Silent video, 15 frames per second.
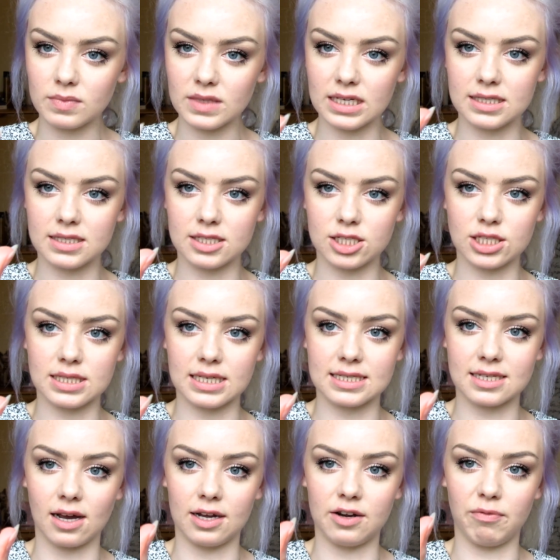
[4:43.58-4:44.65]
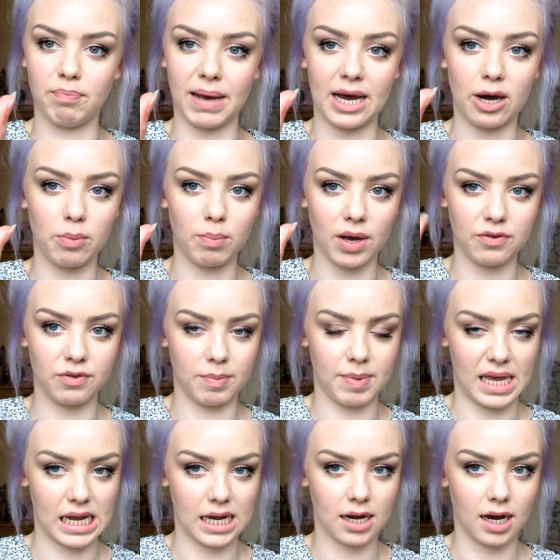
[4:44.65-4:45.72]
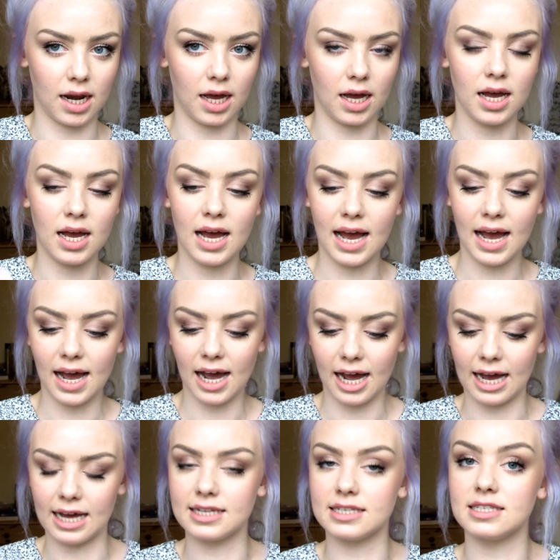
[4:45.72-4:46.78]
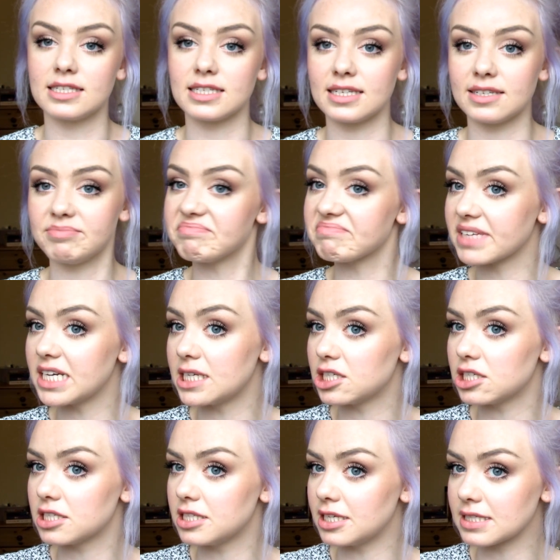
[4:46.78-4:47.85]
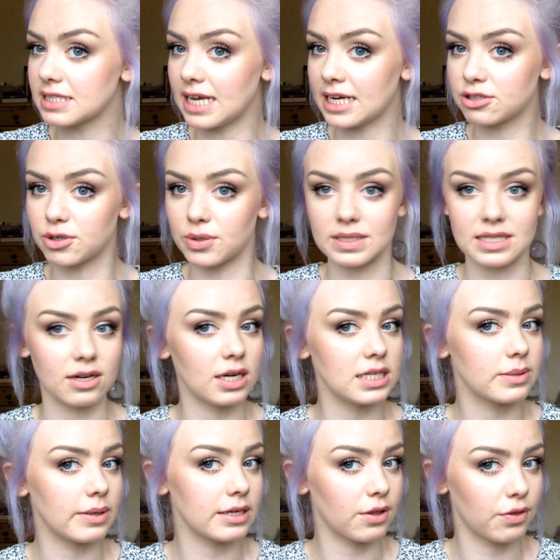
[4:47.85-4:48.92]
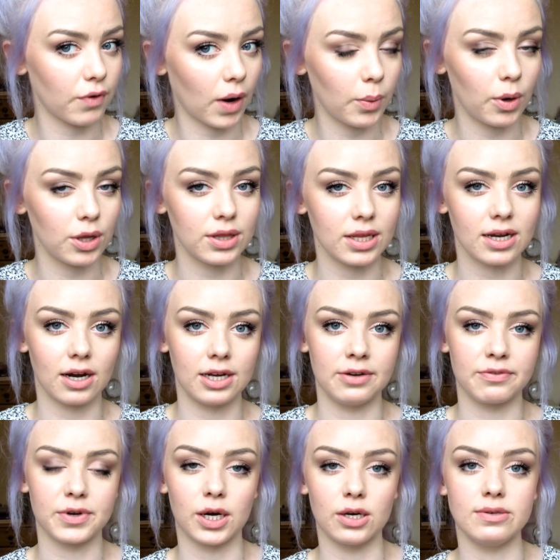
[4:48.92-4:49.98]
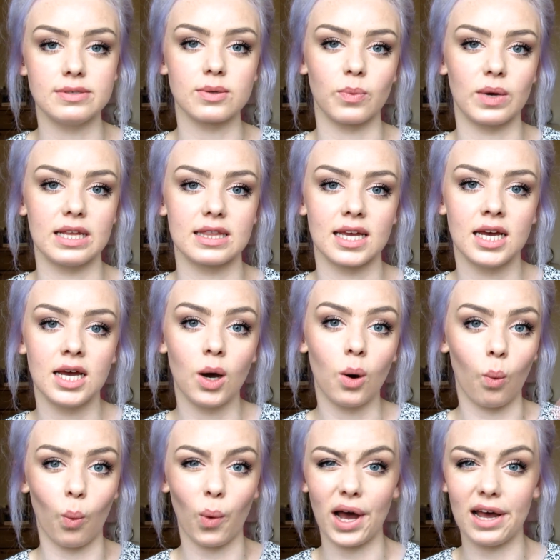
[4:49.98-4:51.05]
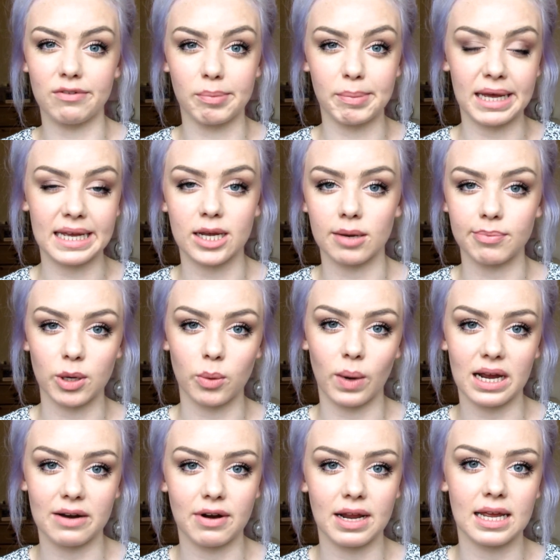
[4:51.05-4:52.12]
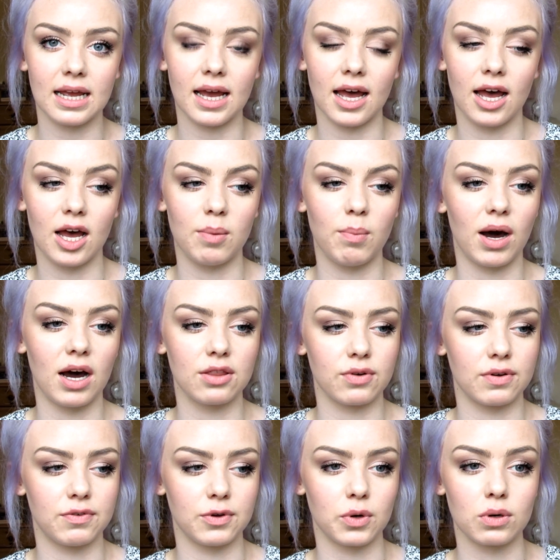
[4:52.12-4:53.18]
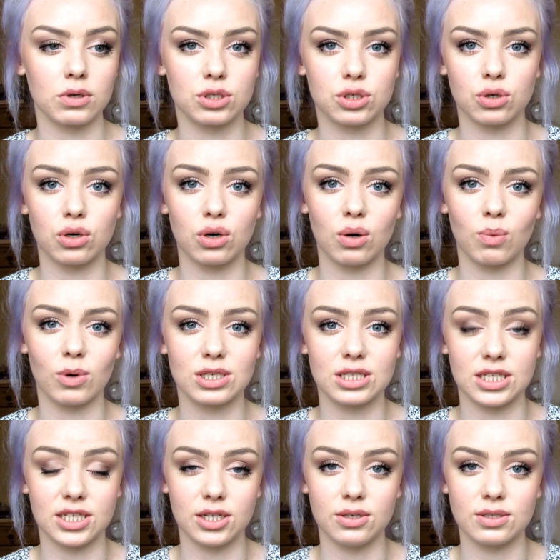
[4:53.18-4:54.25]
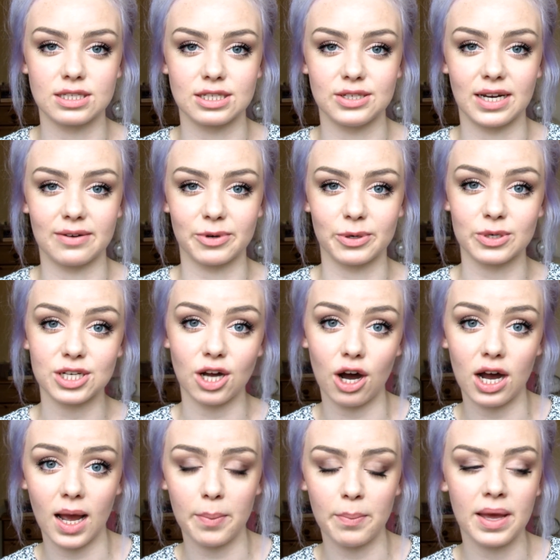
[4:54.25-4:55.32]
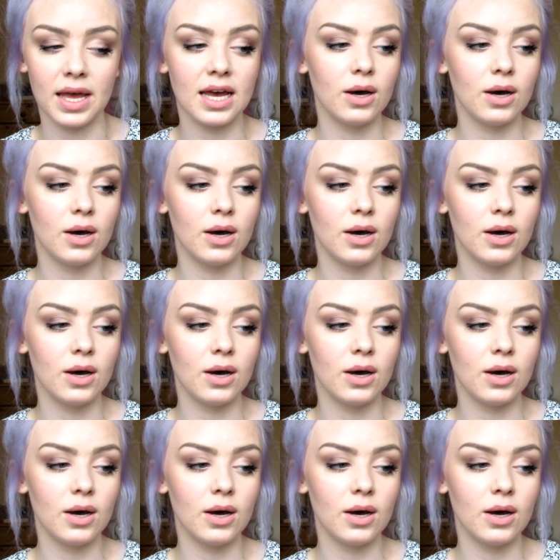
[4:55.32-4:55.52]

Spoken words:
it's just this kind of pale mauvey pink colour and just looks natural. It's a nice one to throw on that kind of goes with whatever makeup you're wearing, either if you're not sure what to use and you haven't got time,